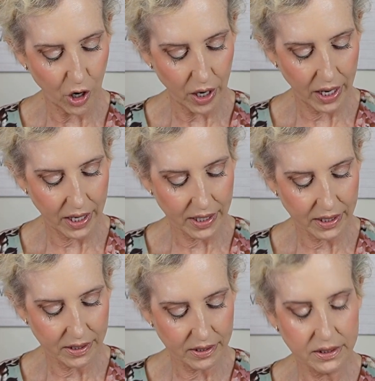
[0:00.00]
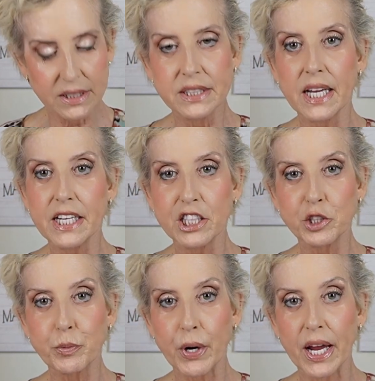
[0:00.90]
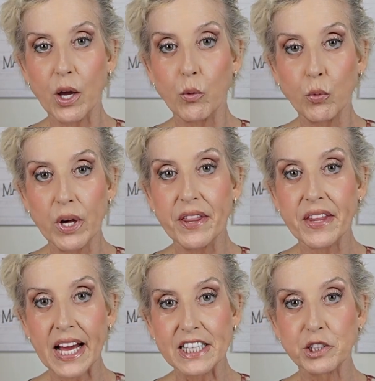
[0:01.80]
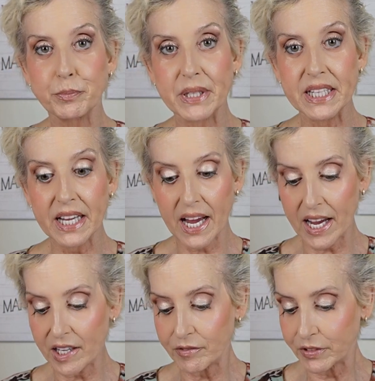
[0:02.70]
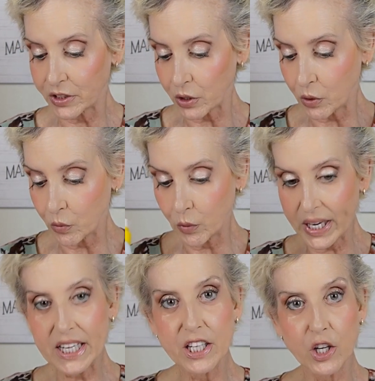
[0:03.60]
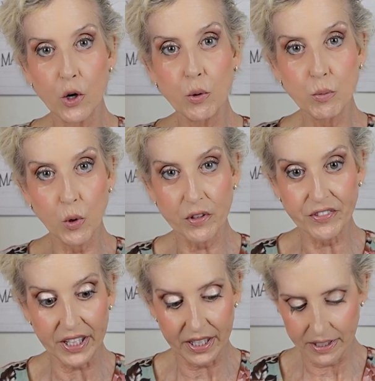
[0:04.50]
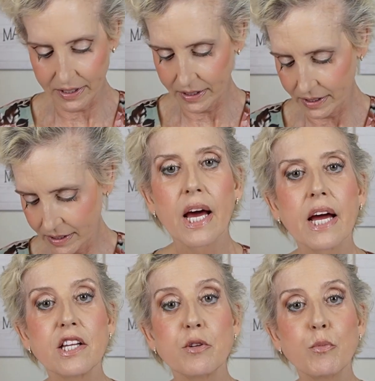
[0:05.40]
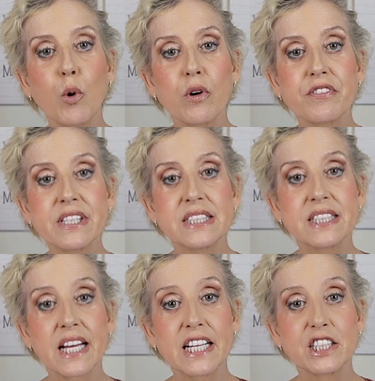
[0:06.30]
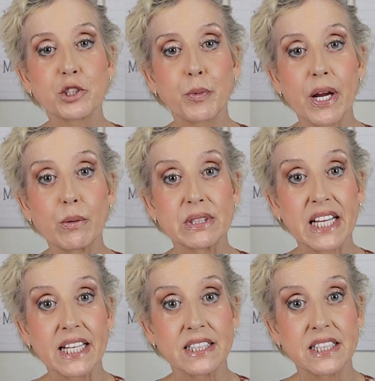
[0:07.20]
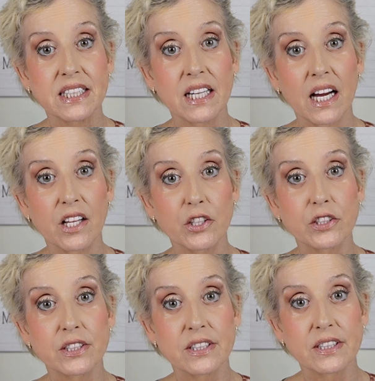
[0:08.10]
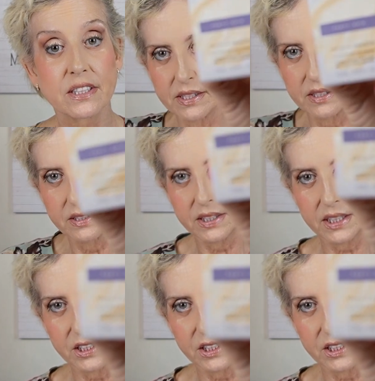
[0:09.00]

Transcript: a setting spray with SPF. So way to go, Morphe. And the Morphe setting spray was $18. Take